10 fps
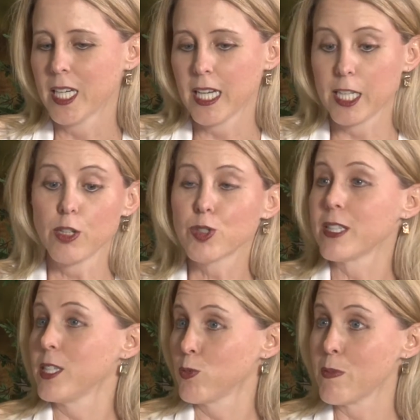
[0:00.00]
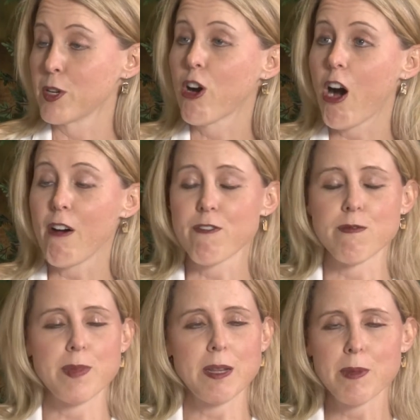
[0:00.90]
And usually these women cough for
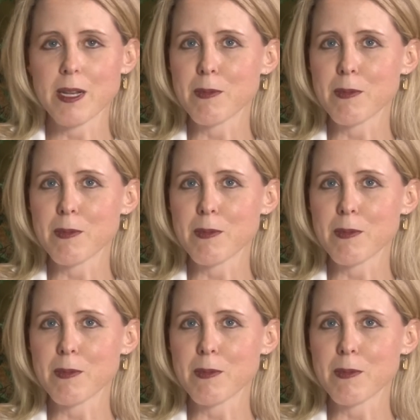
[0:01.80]
many, many,